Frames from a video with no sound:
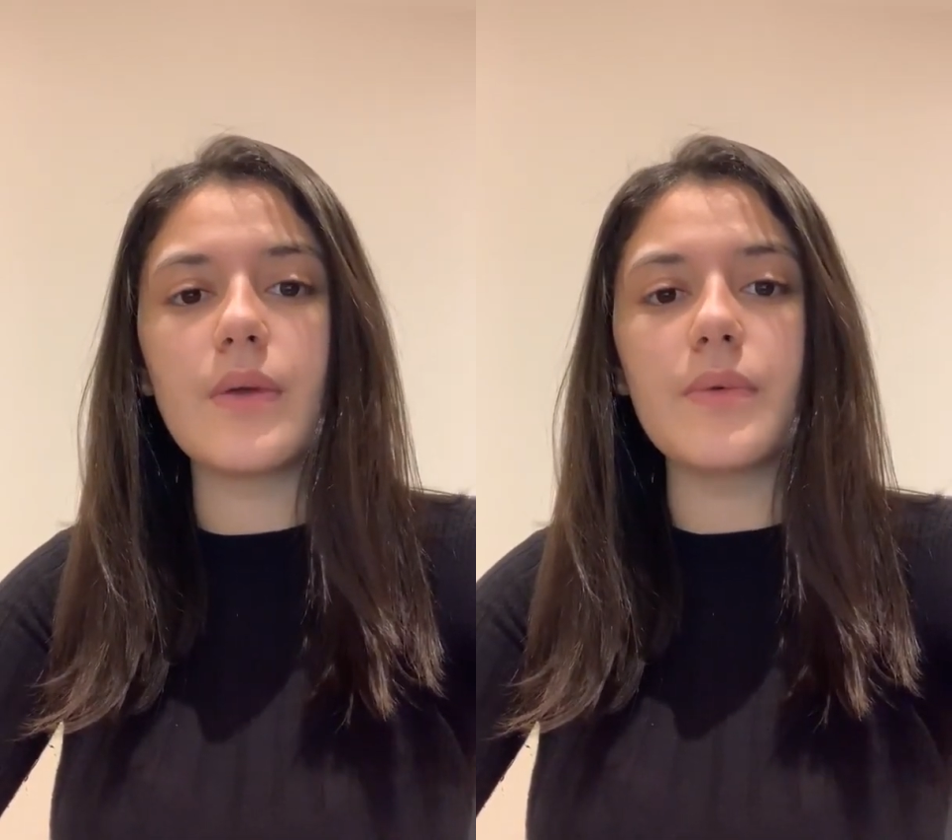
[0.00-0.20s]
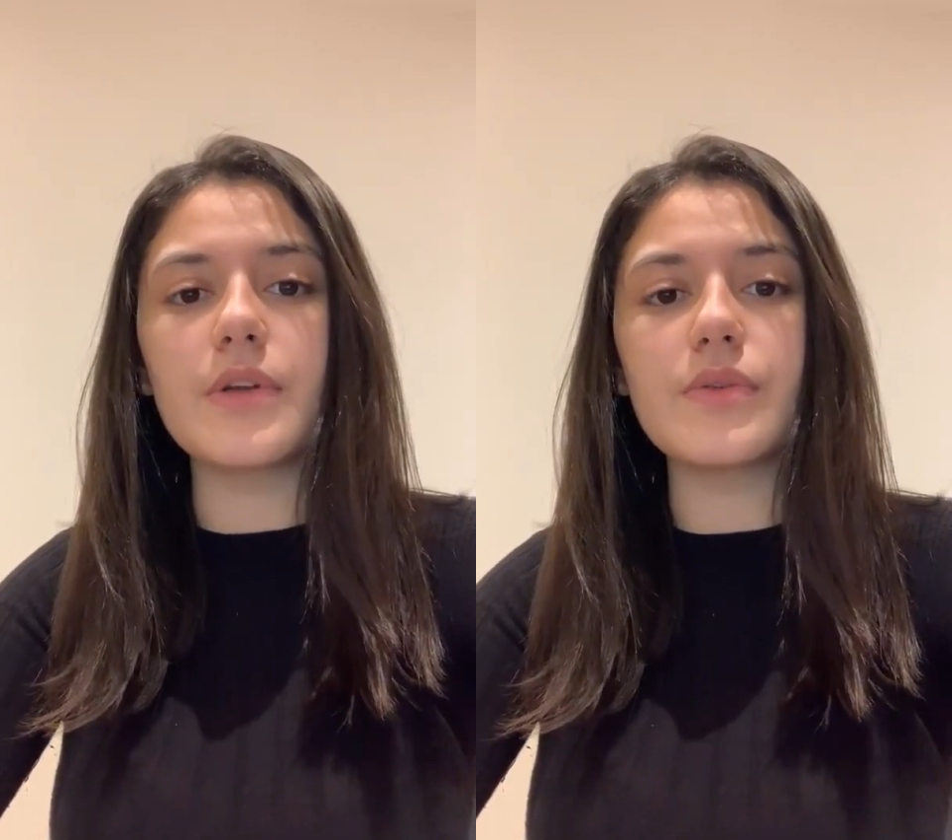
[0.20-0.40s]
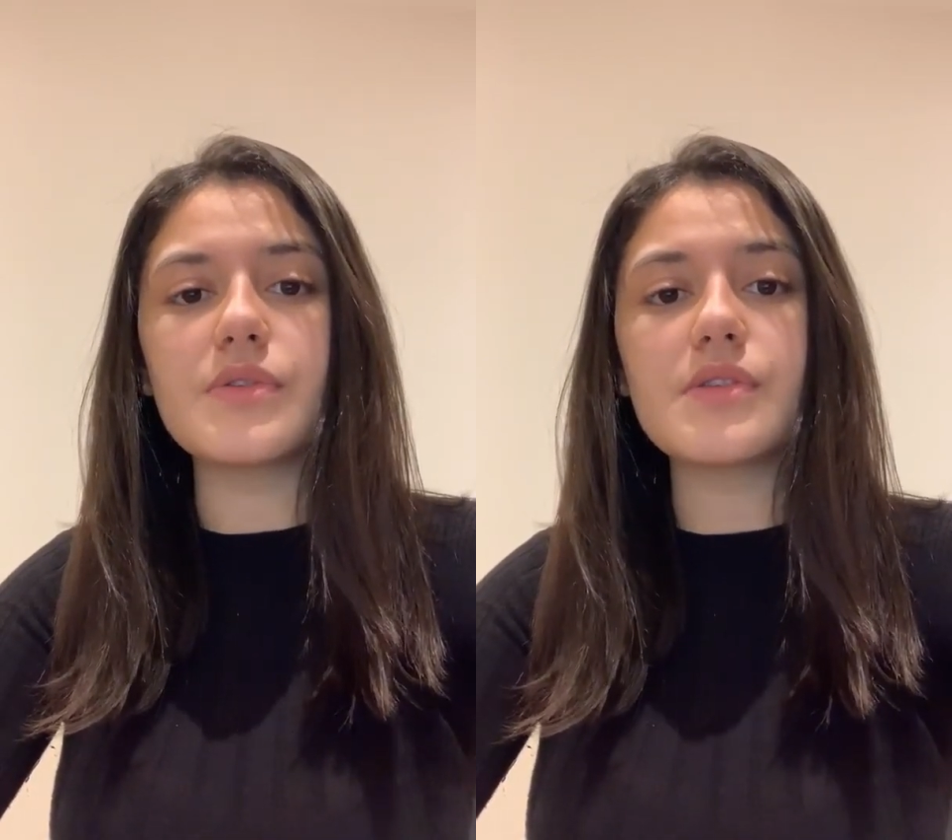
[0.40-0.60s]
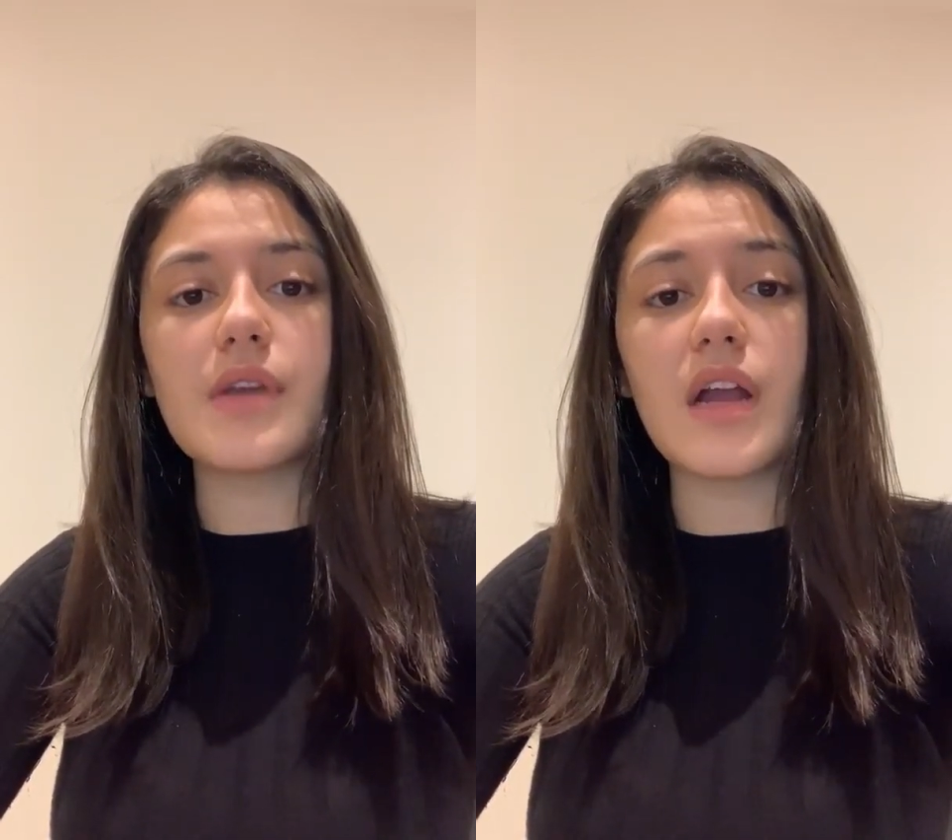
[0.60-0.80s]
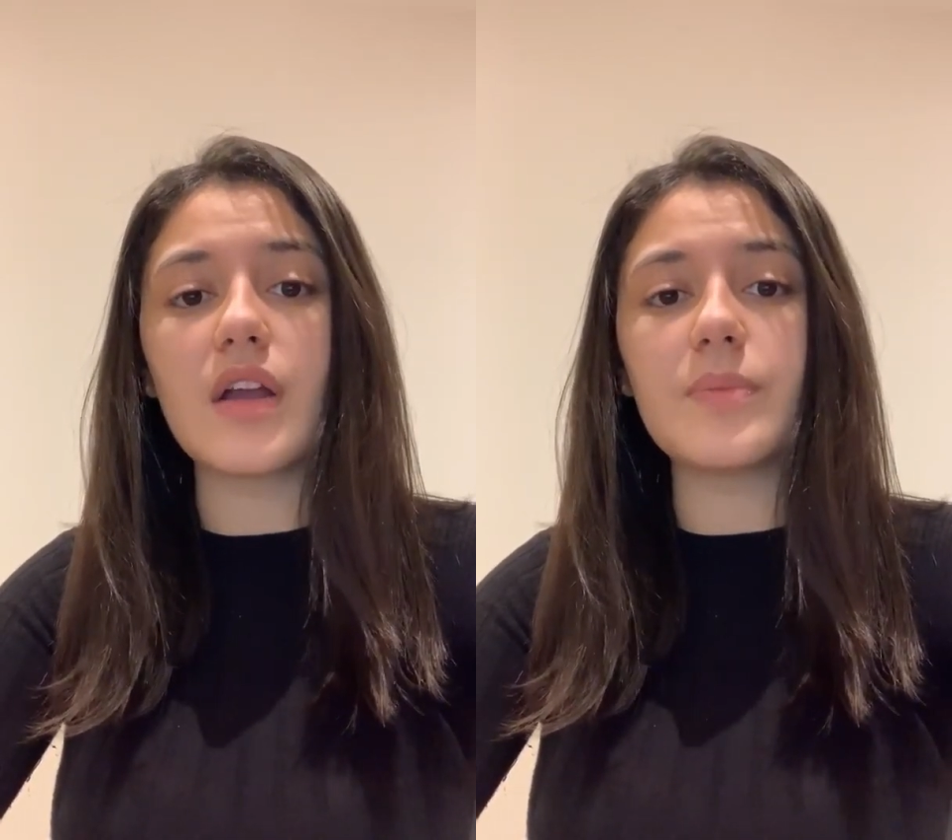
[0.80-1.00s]
We're going to
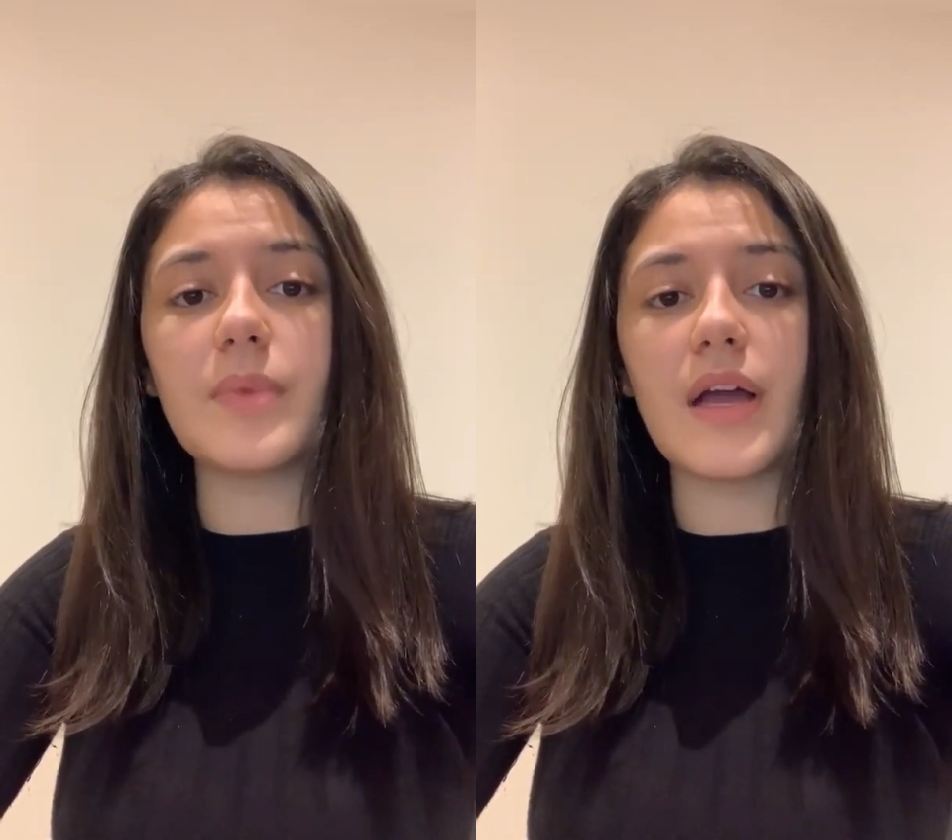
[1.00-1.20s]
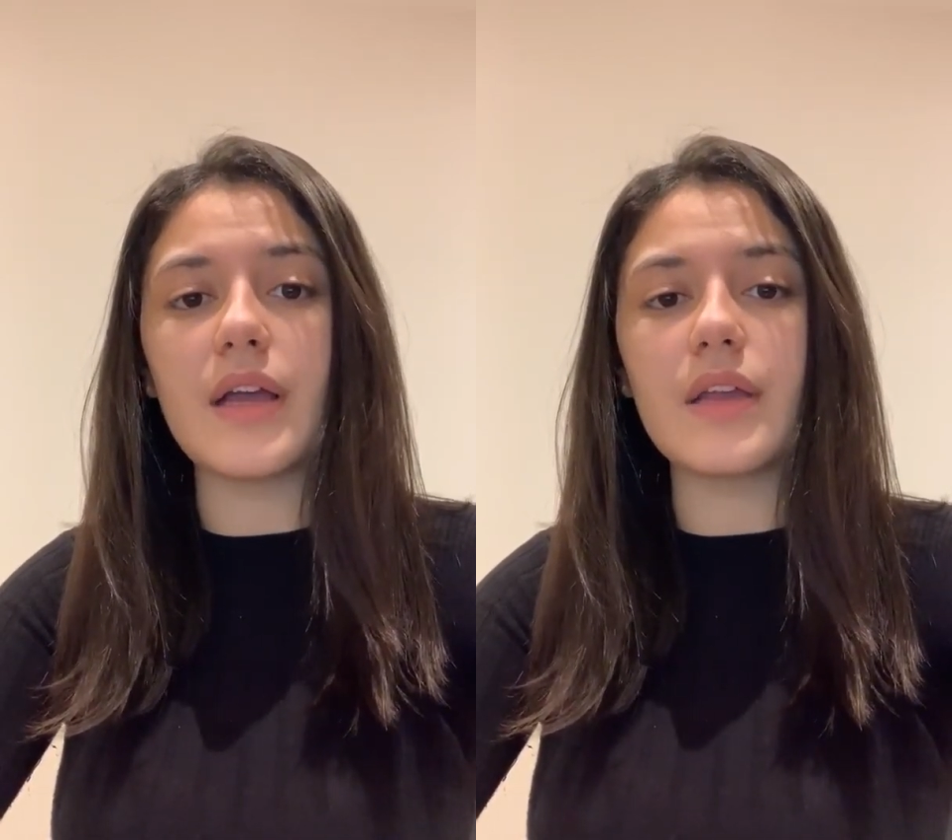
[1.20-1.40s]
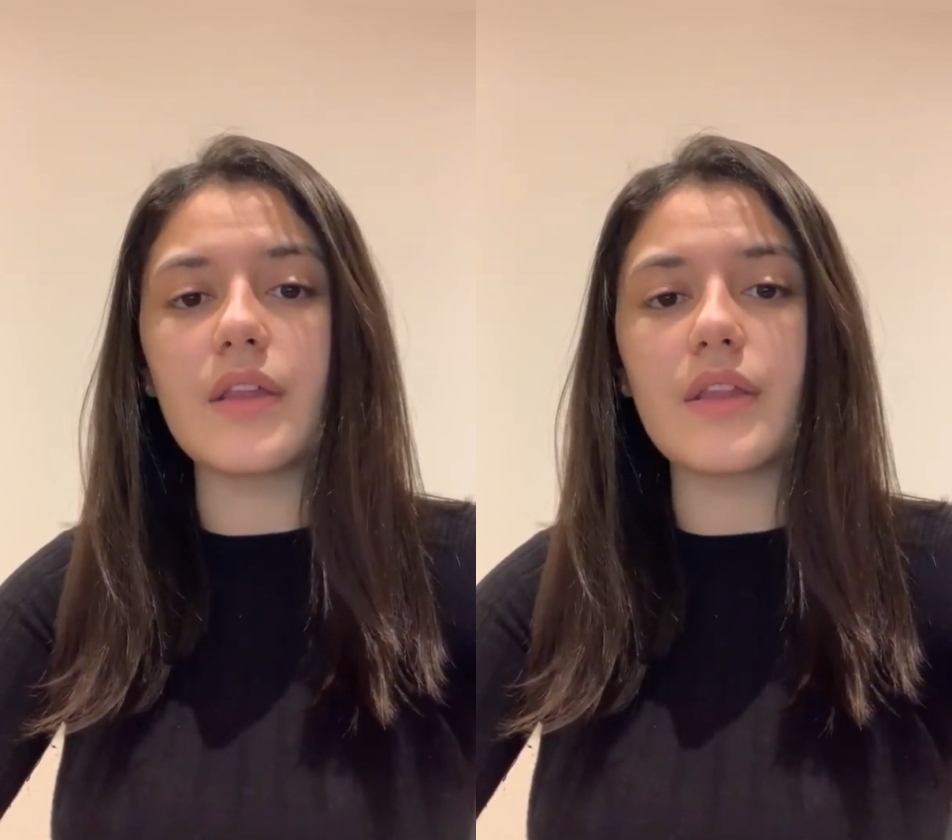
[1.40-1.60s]
start by